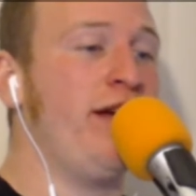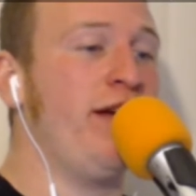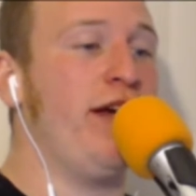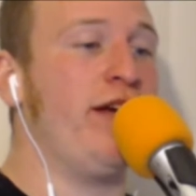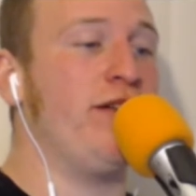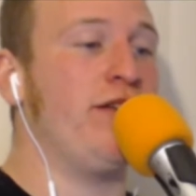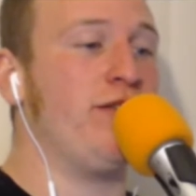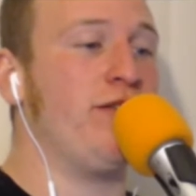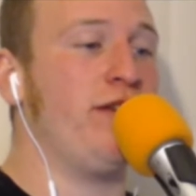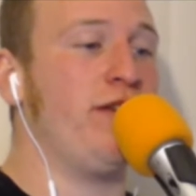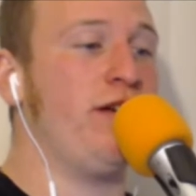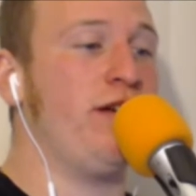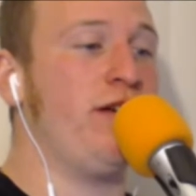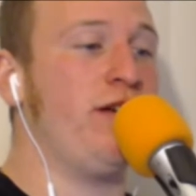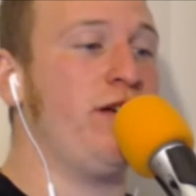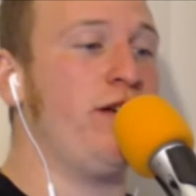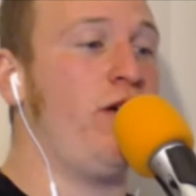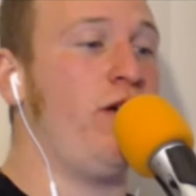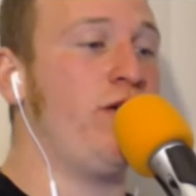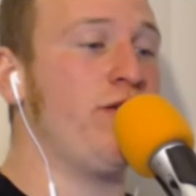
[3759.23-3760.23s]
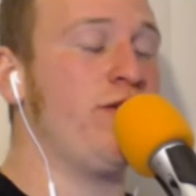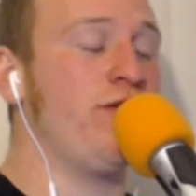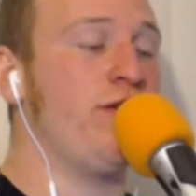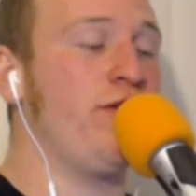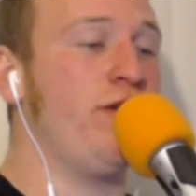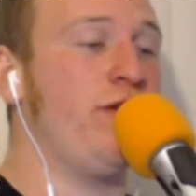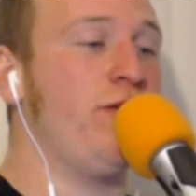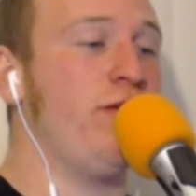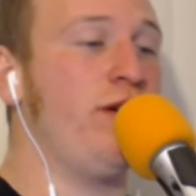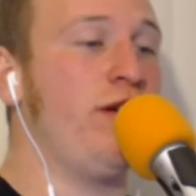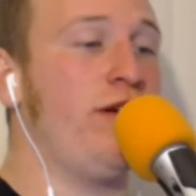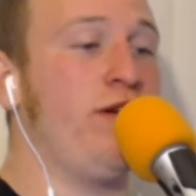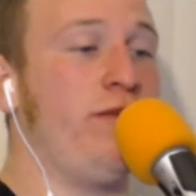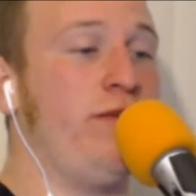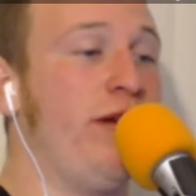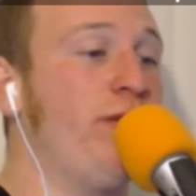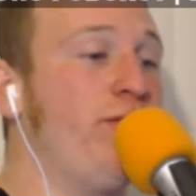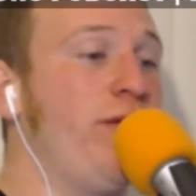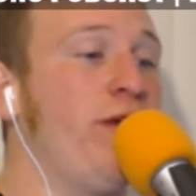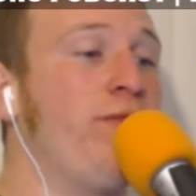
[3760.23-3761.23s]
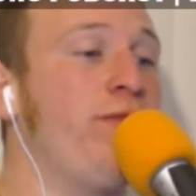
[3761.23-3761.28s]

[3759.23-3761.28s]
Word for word: and uh, also uh, yeah,